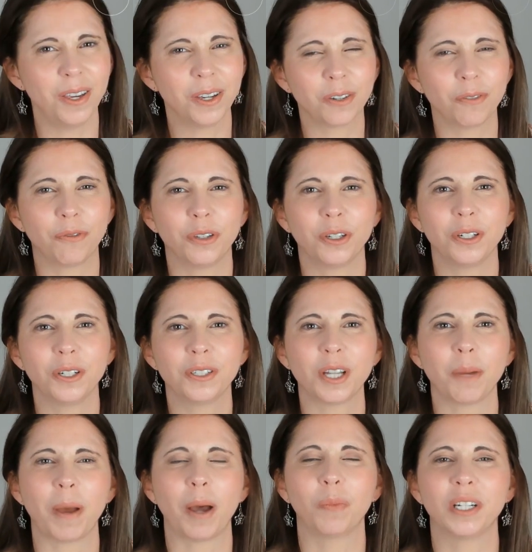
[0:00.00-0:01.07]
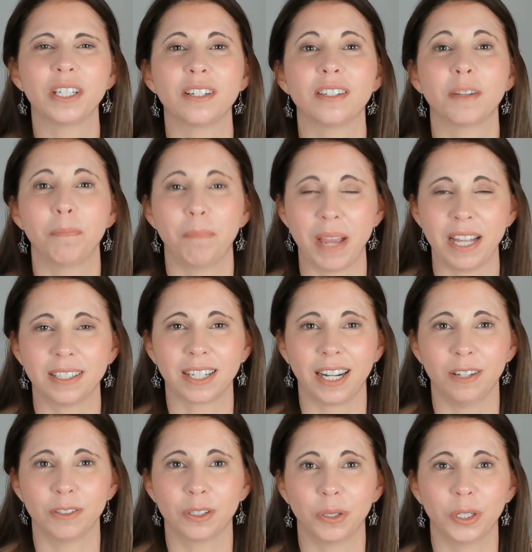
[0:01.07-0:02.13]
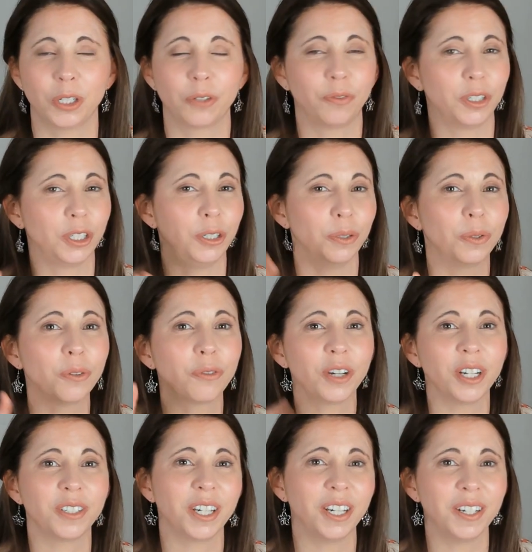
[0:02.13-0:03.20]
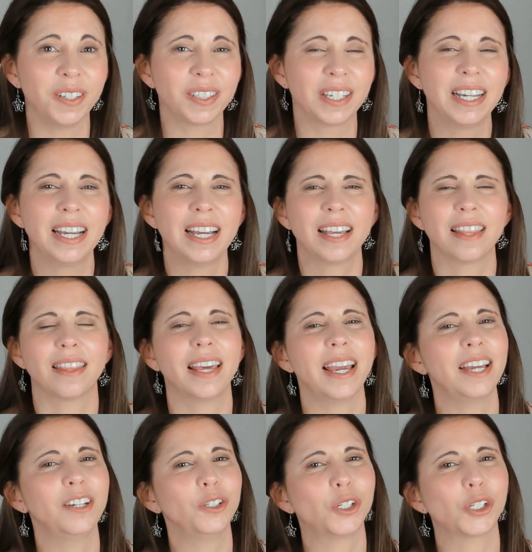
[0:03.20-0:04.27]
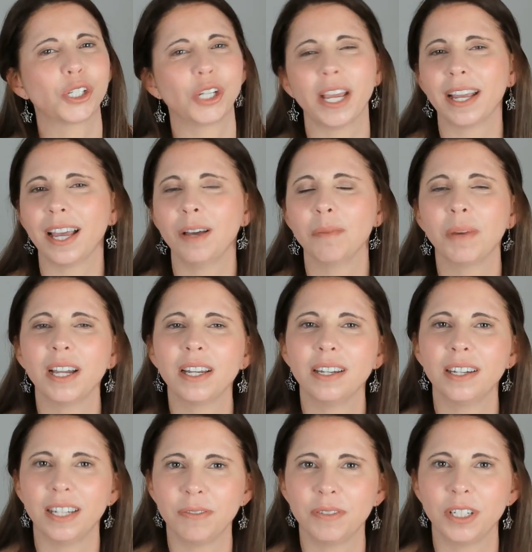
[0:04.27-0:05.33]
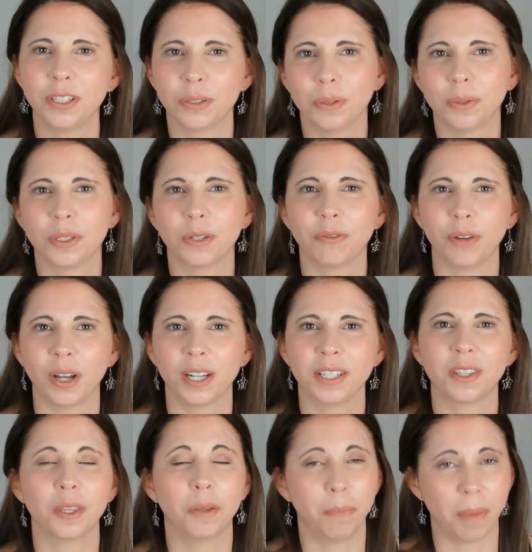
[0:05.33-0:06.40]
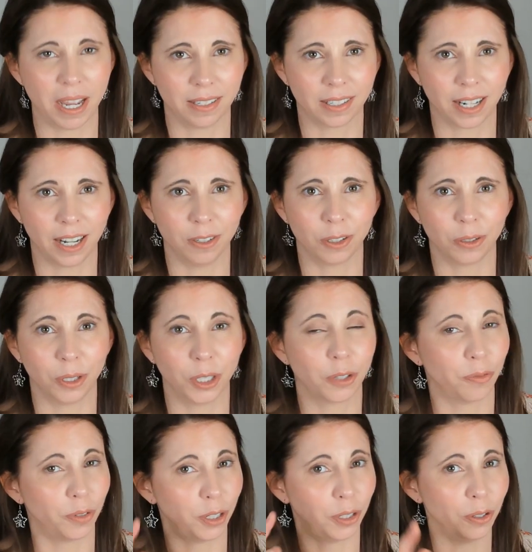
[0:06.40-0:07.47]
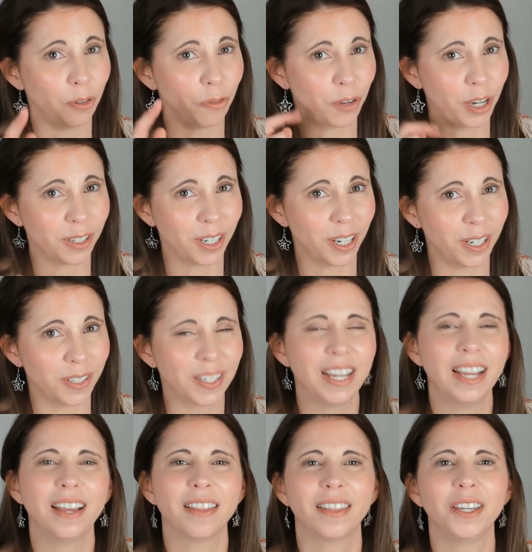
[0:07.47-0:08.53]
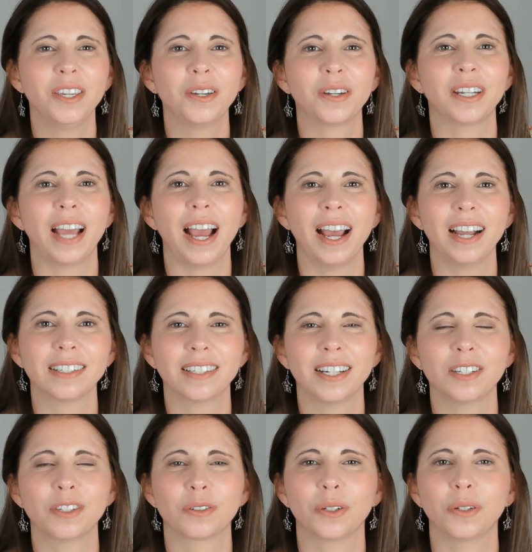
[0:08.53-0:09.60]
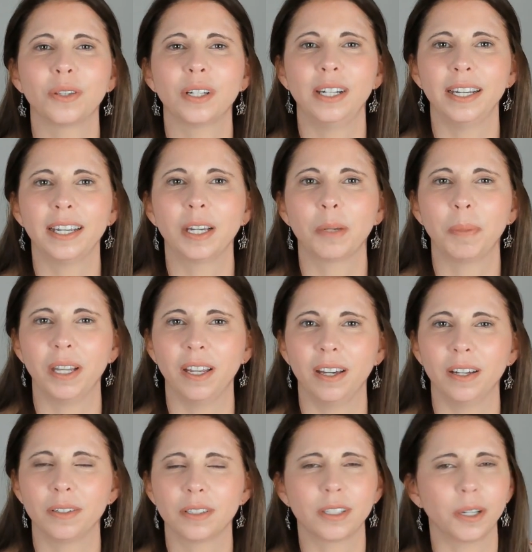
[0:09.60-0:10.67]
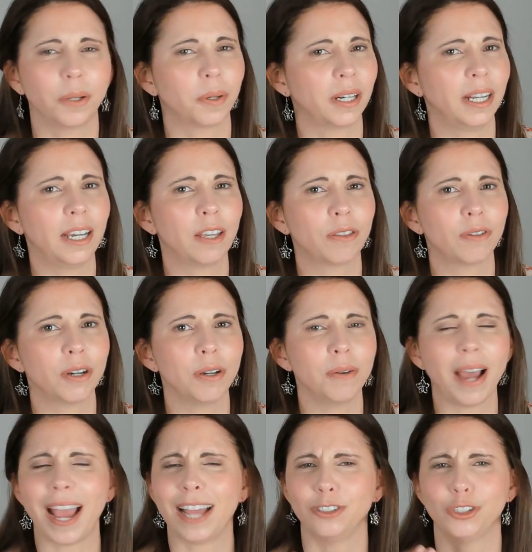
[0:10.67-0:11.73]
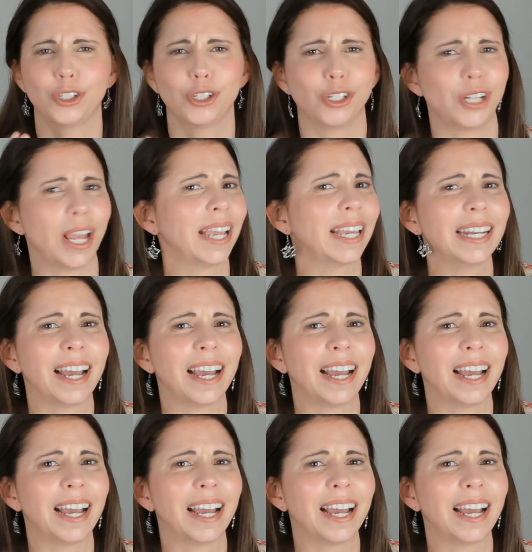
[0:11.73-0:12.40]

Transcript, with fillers: you confused about which is the best cloud storage for your photos? Then check out my nifty tool to find the best cloud storage for your photos that you can access through the link below. So click through and check it